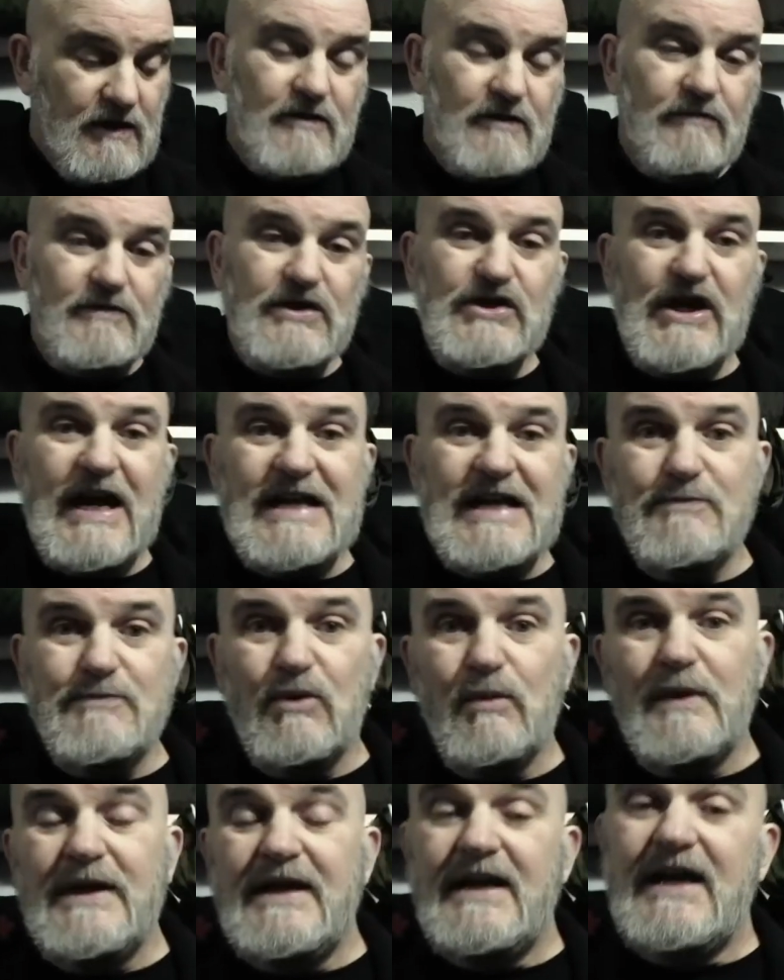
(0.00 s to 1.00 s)
rechargeable
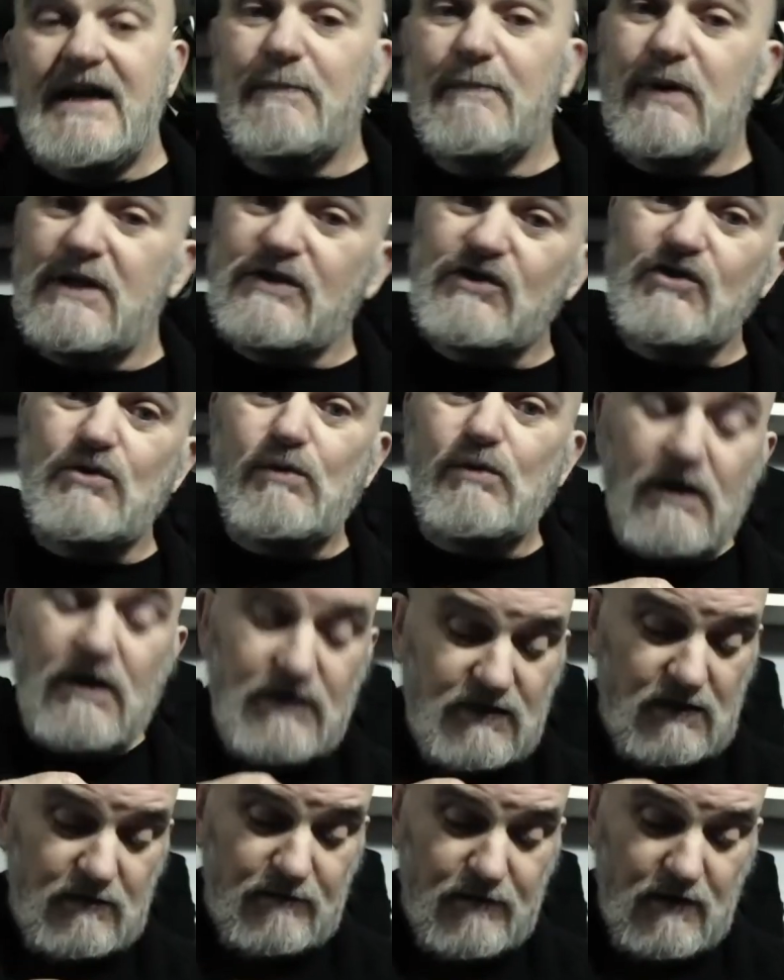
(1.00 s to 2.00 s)
one in there, plus 2 lots
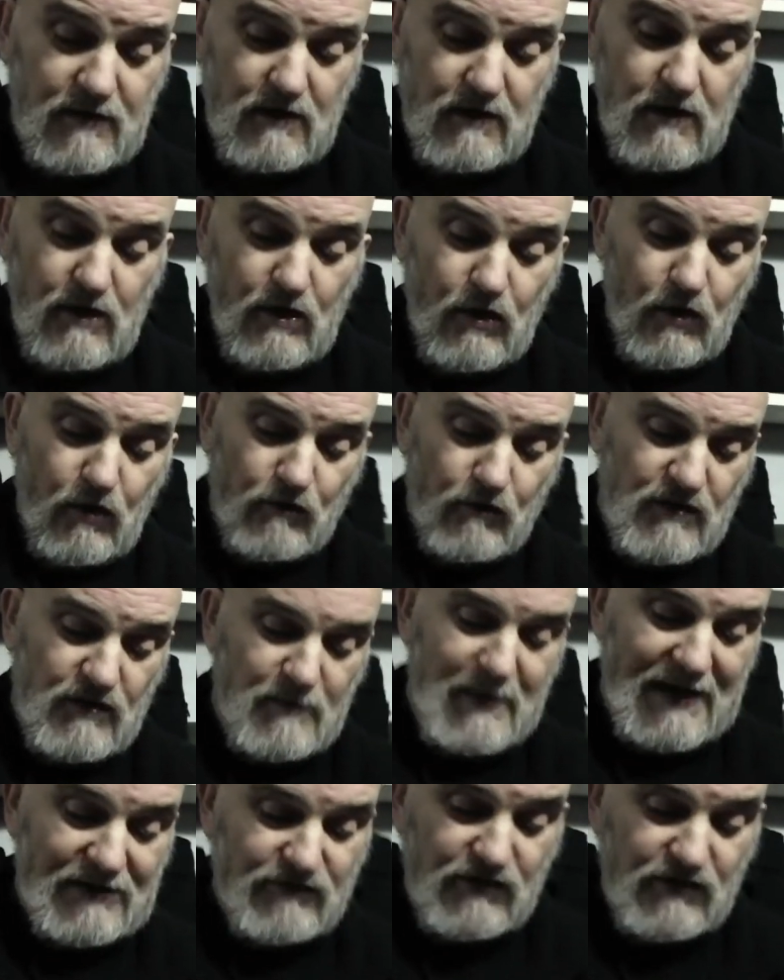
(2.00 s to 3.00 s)
of ordinary batteries